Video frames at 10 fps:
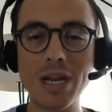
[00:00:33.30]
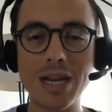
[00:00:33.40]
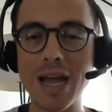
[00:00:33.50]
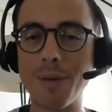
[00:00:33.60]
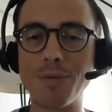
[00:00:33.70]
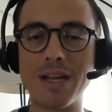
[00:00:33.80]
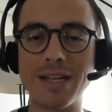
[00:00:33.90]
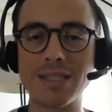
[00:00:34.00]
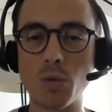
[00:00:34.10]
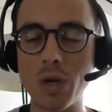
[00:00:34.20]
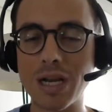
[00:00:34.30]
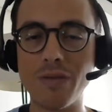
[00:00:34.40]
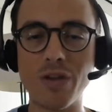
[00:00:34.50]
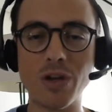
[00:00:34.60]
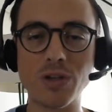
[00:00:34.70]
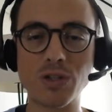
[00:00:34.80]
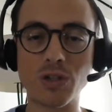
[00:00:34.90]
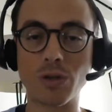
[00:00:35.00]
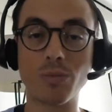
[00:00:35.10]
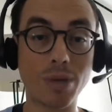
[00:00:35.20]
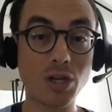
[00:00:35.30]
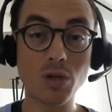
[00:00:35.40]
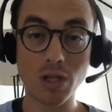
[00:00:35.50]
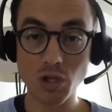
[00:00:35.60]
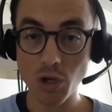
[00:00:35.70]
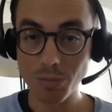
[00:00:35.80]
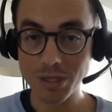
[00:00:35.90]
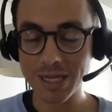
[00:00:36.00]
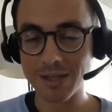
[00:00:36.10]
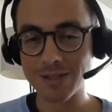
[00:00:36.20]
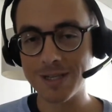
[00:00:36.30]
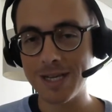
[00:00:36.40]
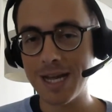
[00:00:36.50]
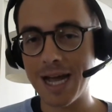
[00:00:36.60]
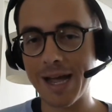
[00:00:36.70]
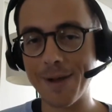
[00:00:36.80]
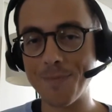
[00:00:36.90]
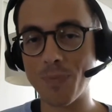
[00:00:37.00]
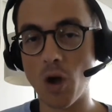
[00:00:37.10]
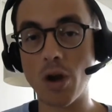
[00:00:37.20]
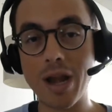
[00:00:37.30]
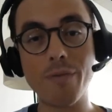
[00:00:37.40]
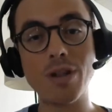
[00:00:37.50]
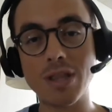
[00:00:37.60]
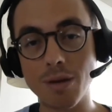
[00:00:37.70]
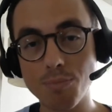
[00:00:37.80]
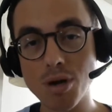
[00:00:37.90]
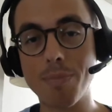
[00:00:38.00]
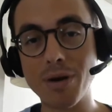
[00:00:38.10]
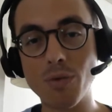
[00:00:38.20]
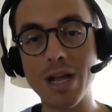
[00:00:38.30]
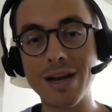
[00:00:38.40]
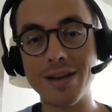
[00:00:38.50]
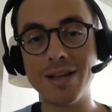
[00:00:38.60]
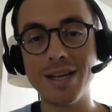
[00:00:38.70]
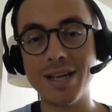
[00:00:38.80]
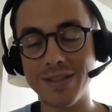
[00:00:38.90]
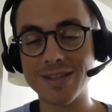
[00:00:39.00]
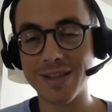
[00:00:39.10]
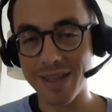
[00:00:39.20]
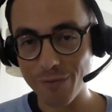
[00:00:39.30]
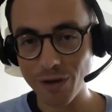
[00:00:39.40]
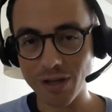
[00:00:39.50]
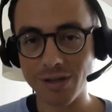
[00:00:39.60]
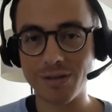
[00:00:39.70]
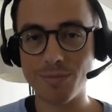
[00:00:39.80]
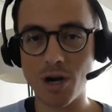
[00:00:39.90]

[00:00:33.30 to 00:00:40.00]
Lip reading: weekly updates and weekly videos, so make sure that you don't miss out on everything property related in the South African